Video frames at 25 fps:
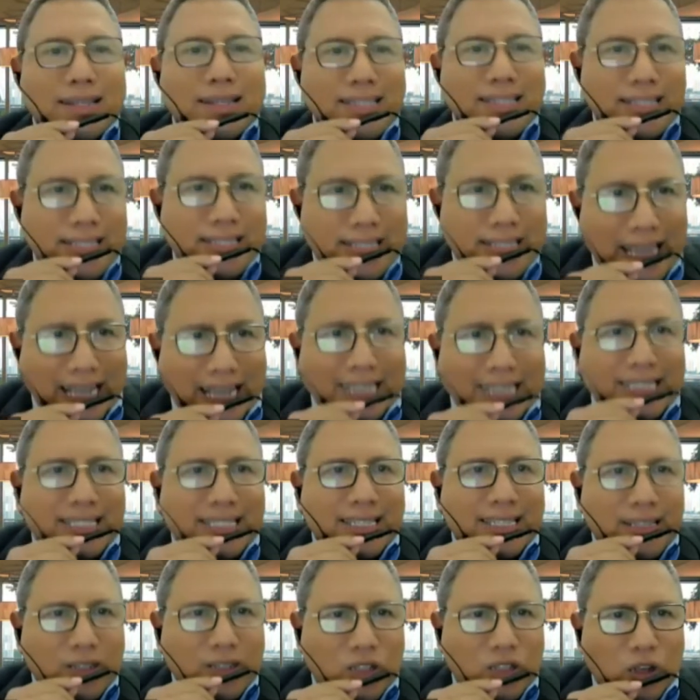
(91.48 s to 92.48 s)

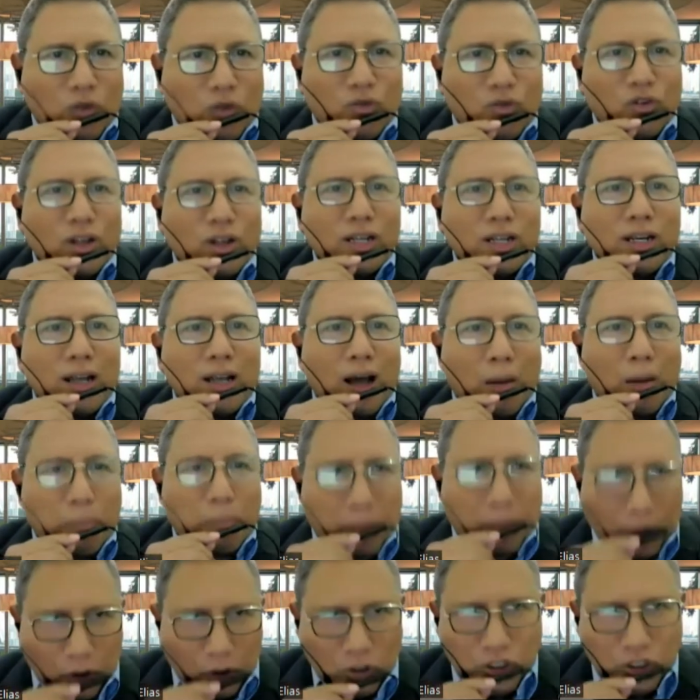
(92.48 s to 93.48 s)
6 different
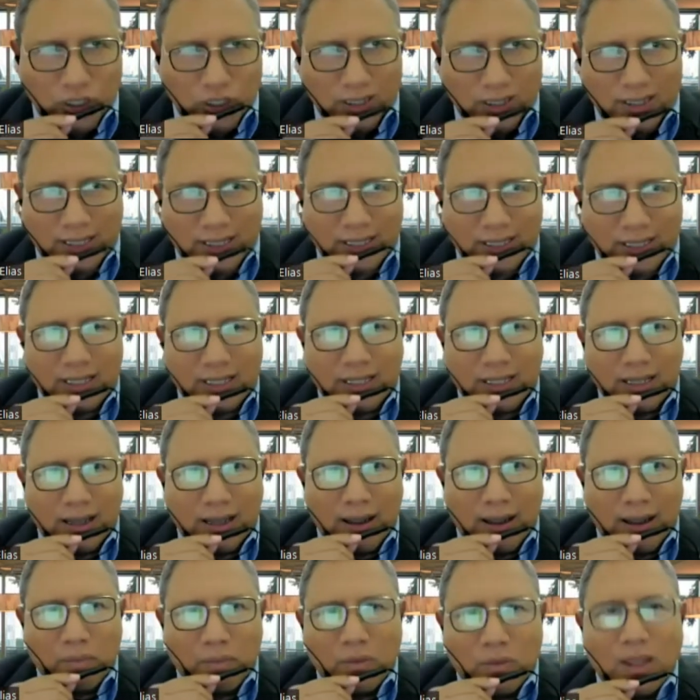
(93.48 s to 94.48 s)
approaches.
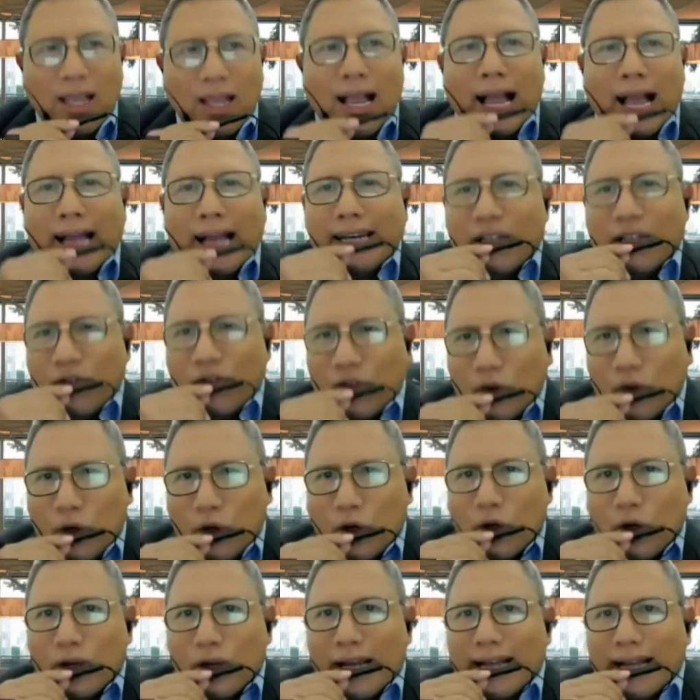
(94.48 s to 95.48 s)
And if you
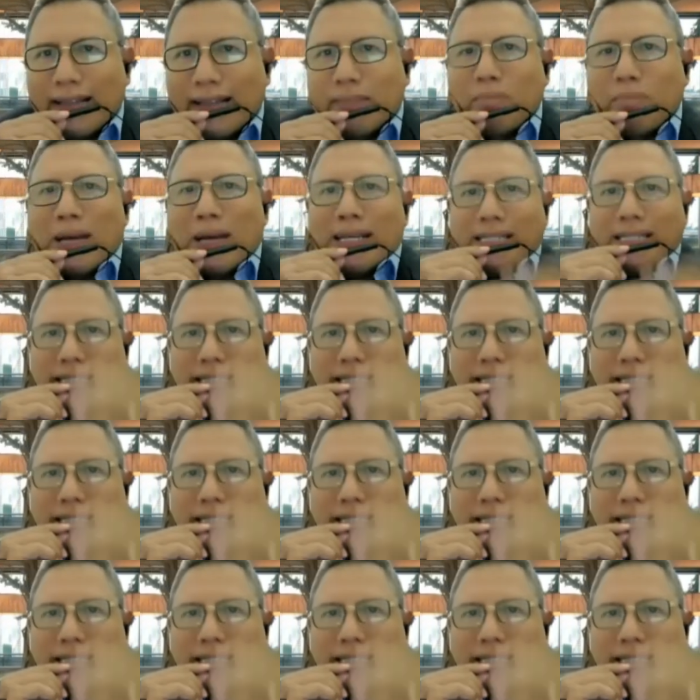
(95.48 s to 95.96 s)
look at my